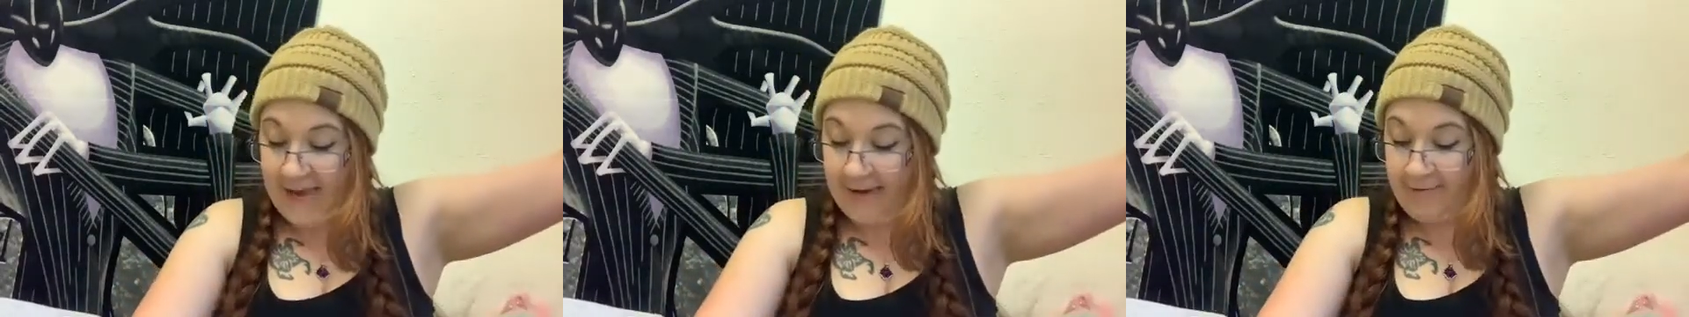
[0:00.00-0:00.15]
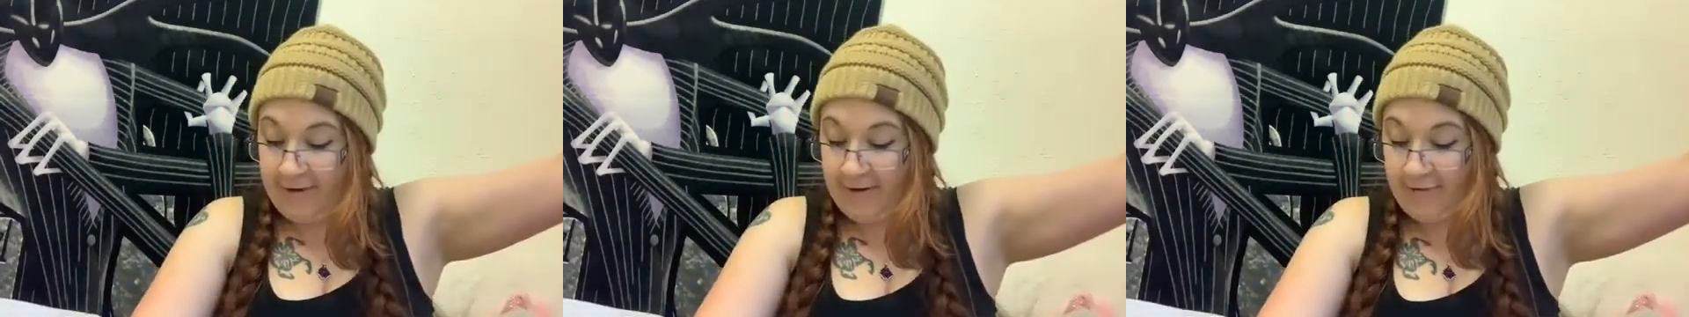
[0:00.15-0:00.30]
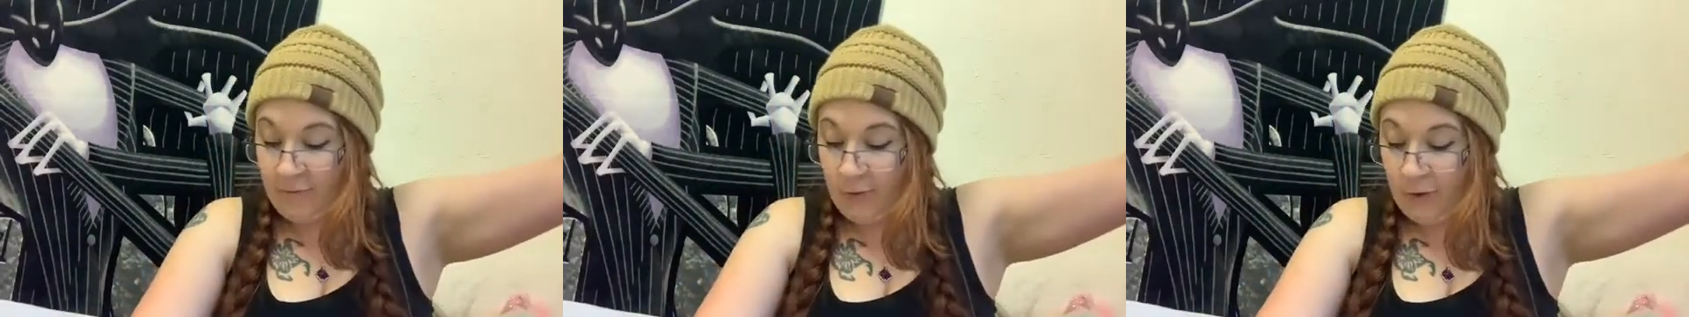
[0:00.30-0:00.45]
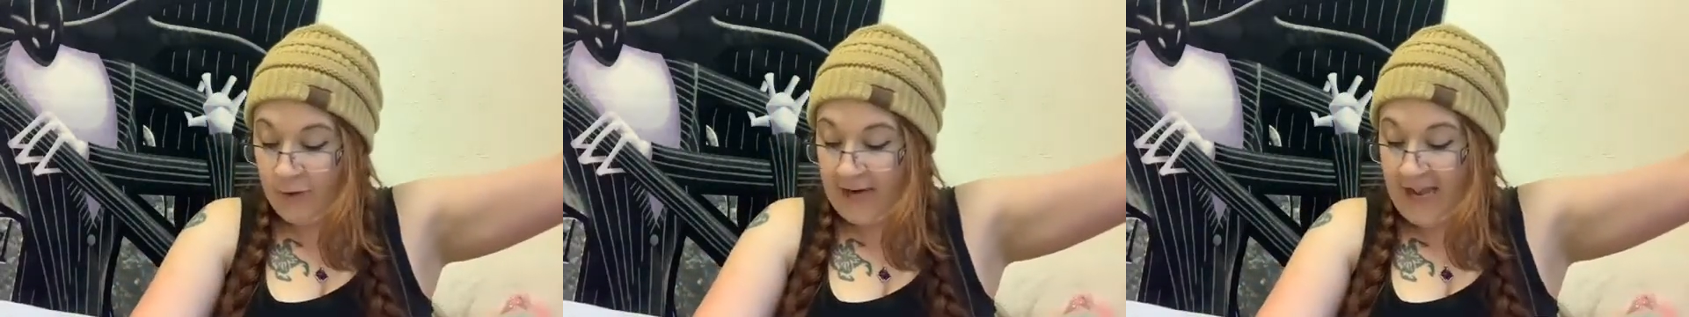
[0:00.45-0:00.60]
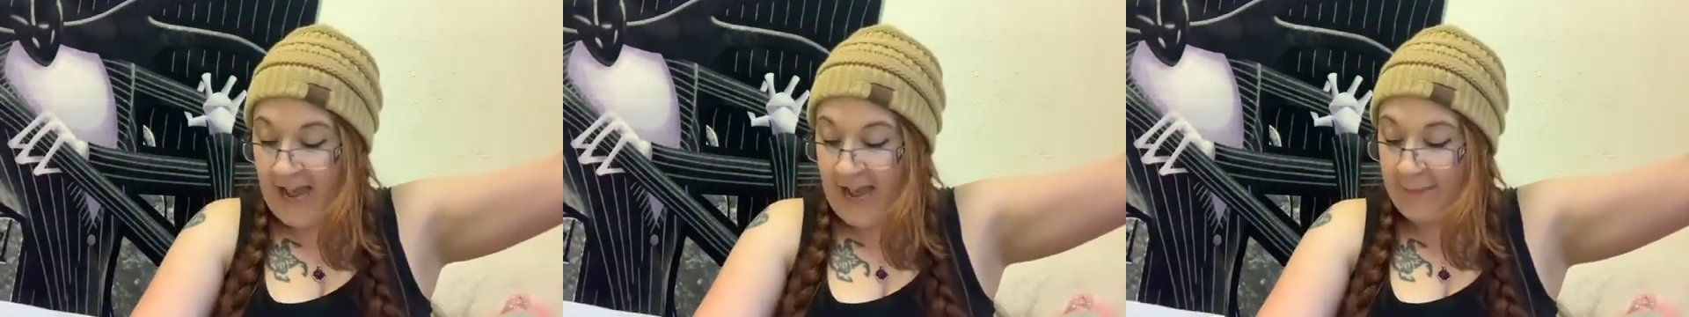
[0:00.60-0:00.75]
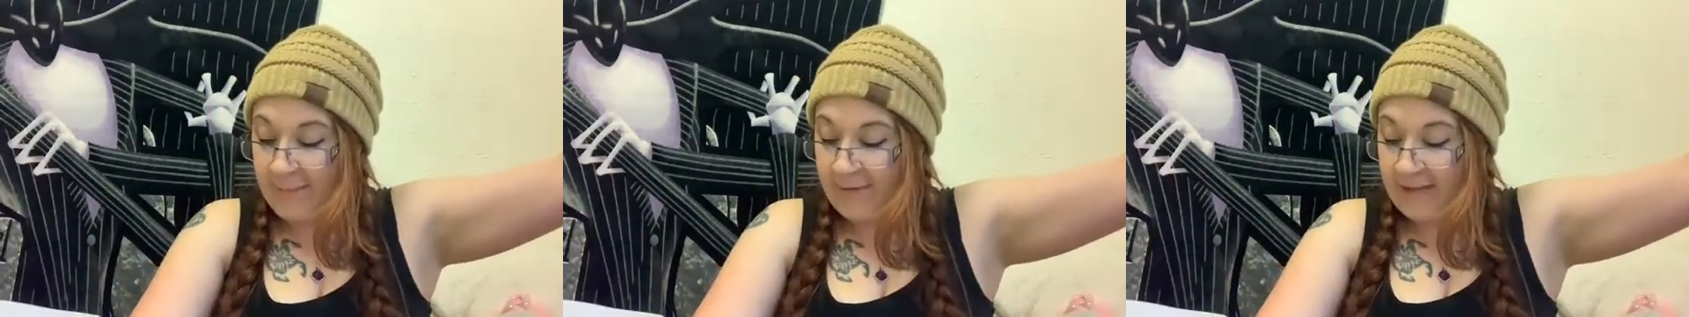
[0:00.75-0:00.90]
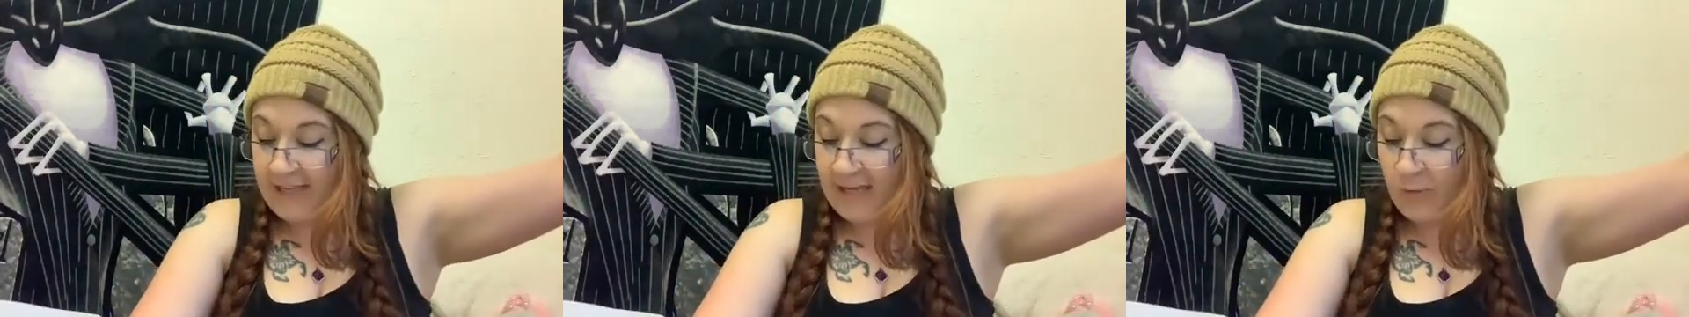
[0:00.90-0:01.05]
Hagrid roared
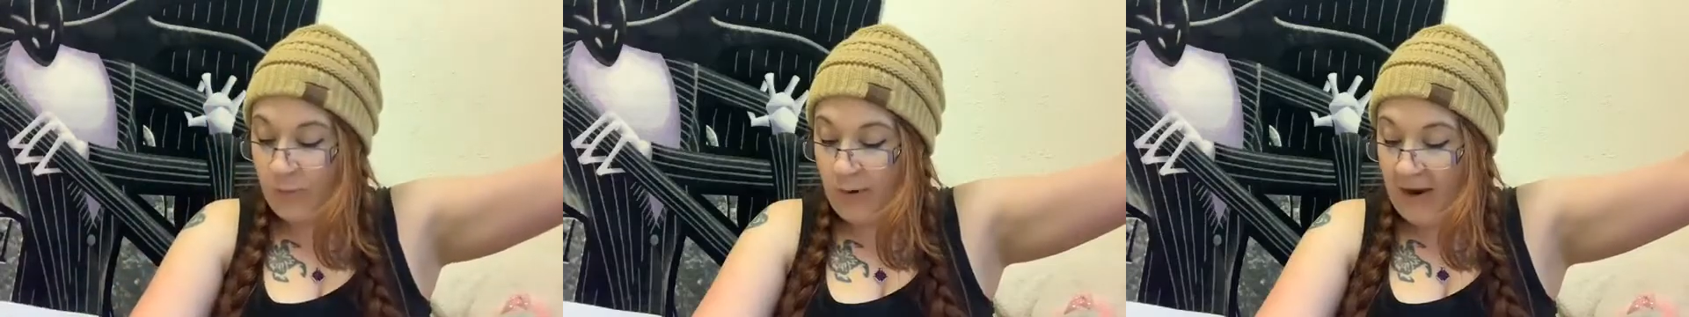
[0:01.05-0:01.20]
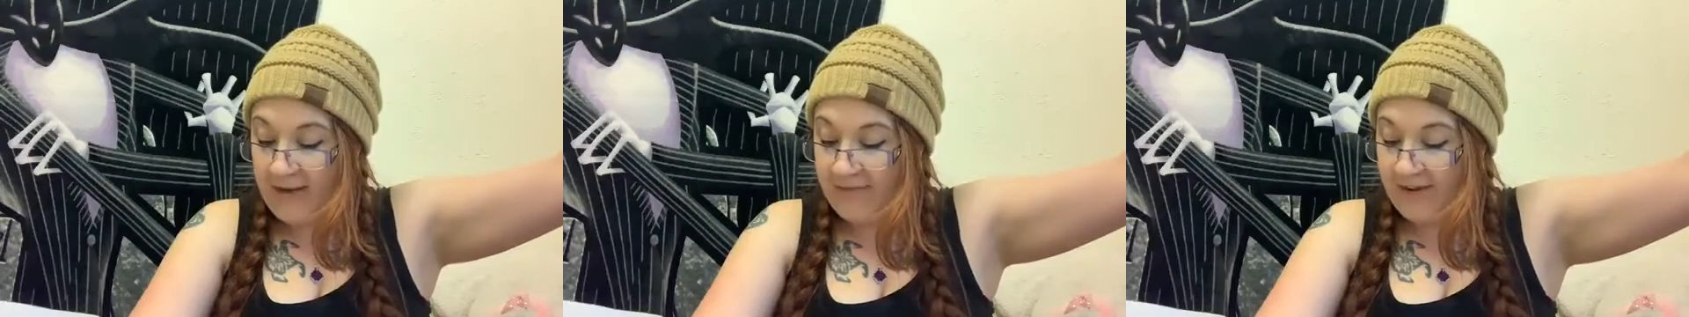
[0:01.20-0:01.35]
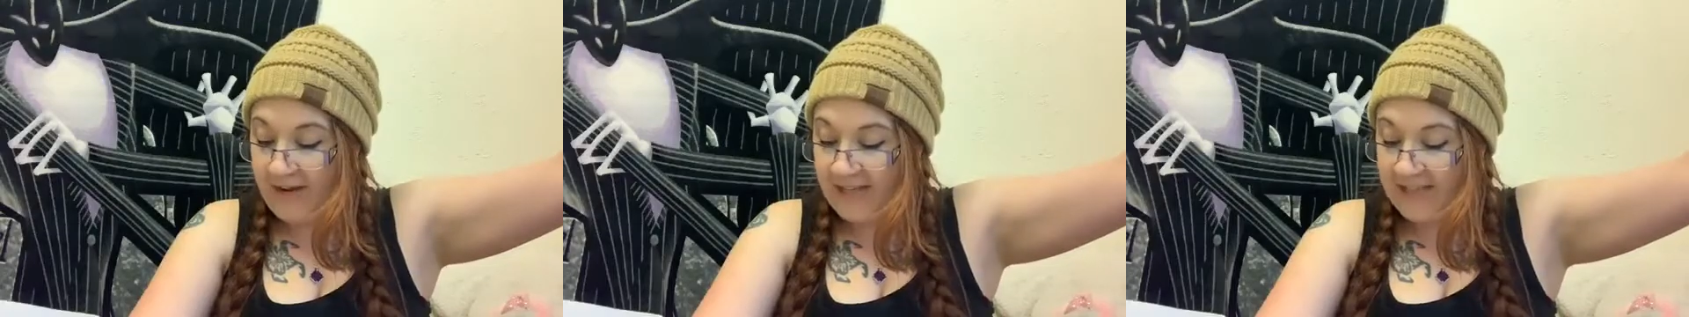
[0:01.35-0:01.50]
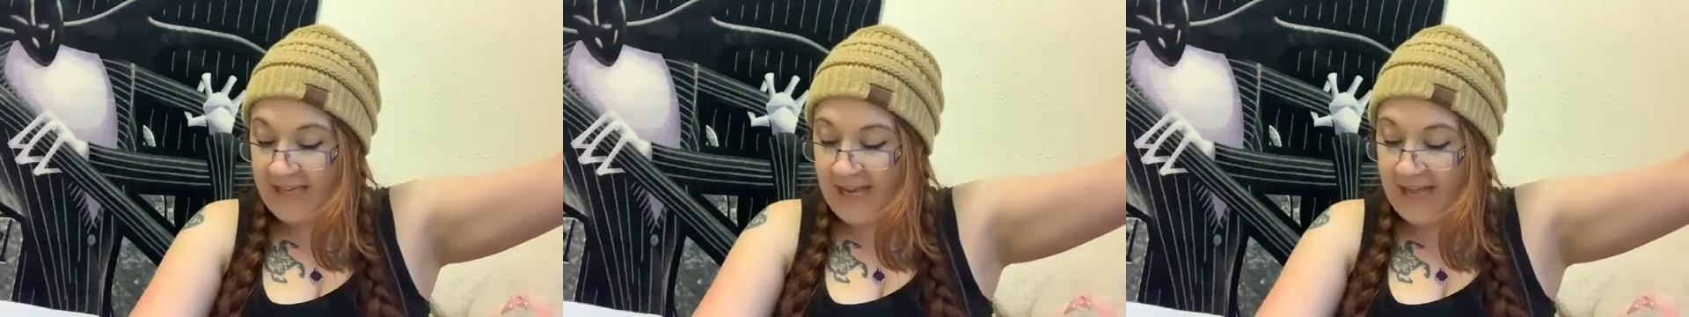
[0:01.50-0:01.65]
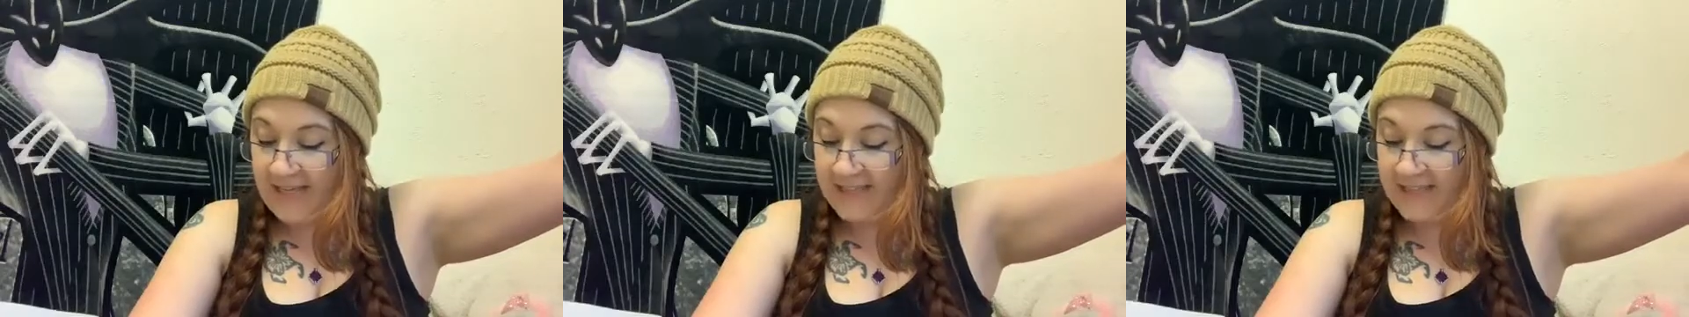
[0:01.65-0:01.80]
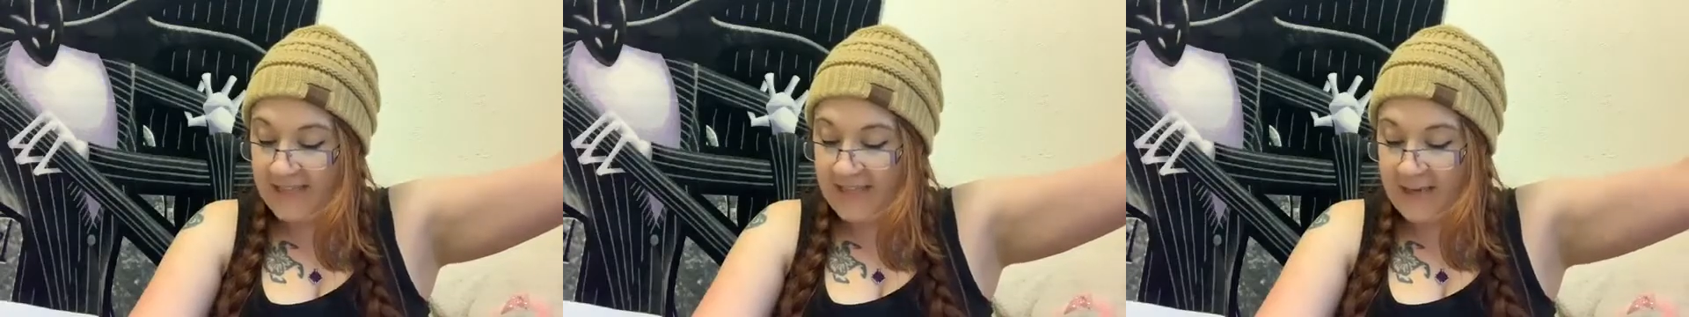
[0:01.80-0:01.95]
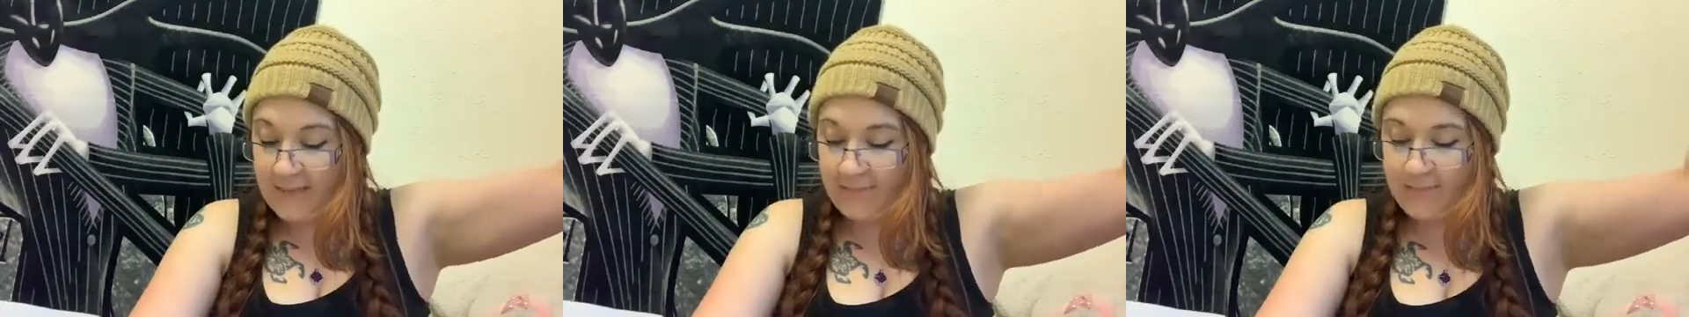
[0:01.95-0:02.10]
happily, waving his
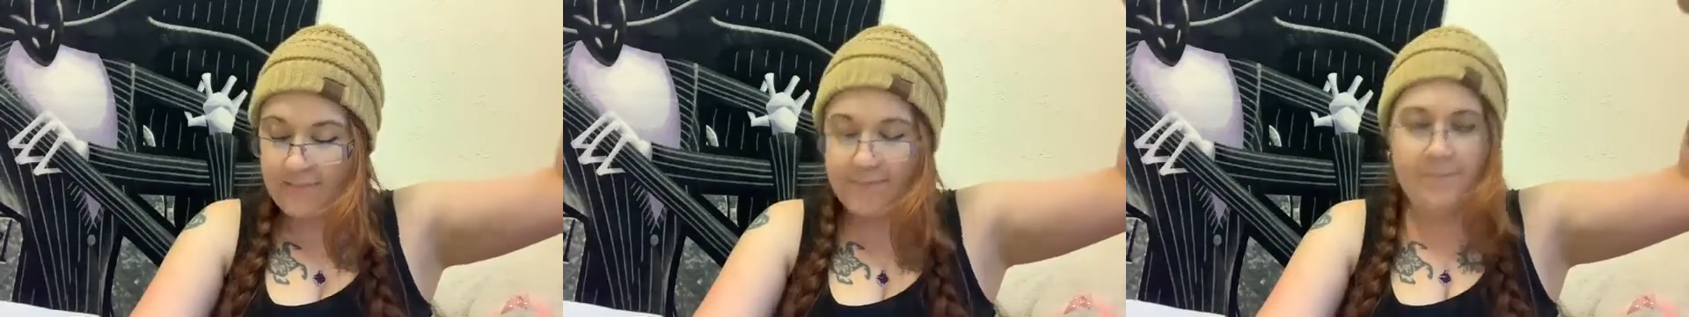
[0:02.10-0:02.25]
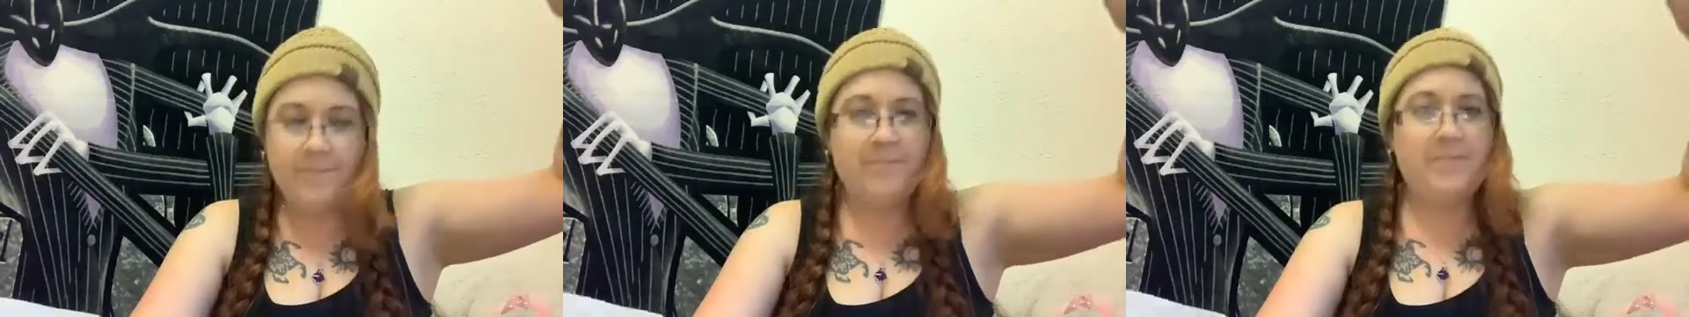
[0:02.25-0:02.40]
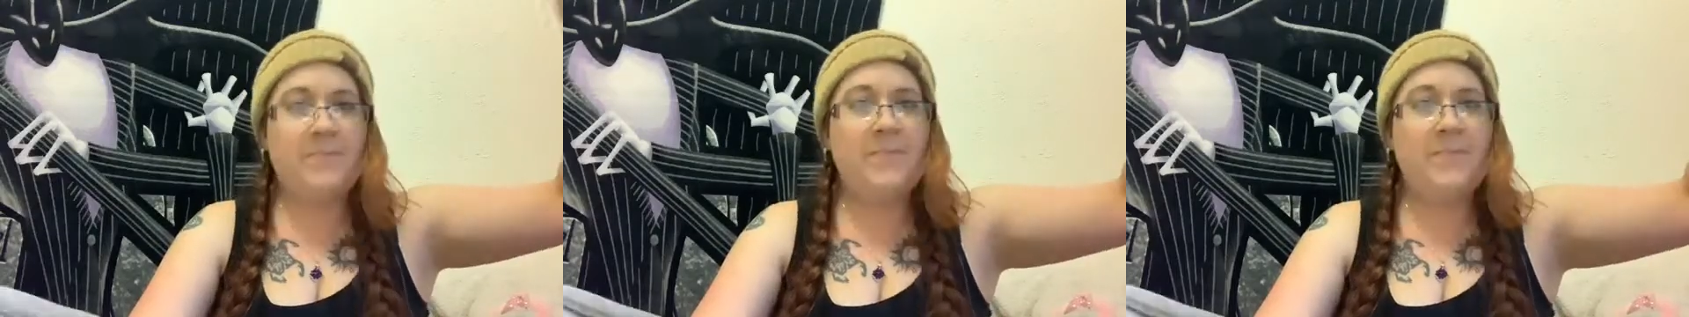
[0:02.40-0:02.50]
hands at them.